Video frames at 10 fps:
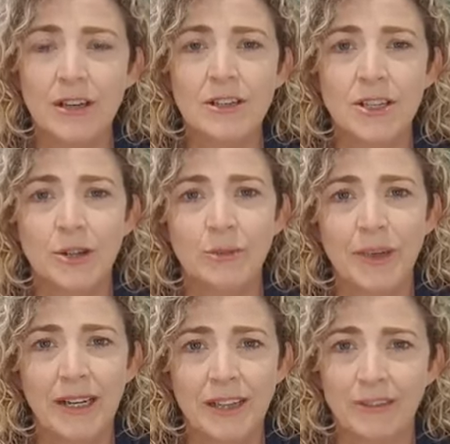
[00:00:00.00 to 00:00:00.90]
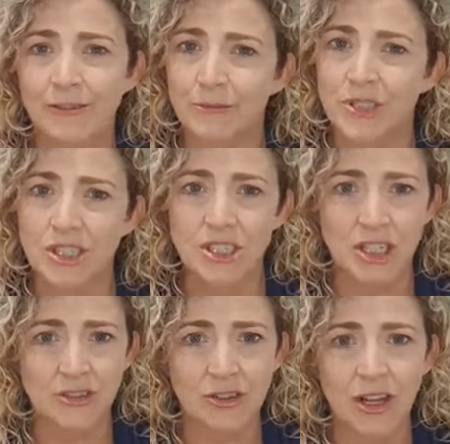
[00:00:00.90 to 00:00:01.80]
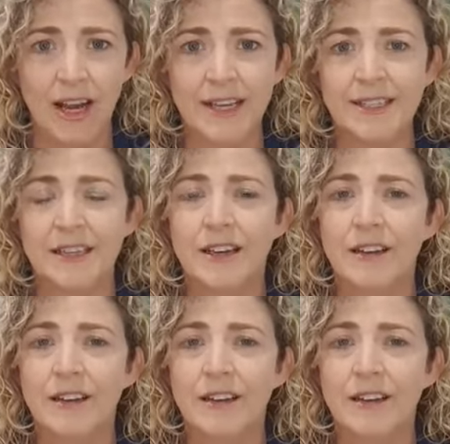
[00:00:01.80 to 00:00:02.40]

So it could be anything from just generalized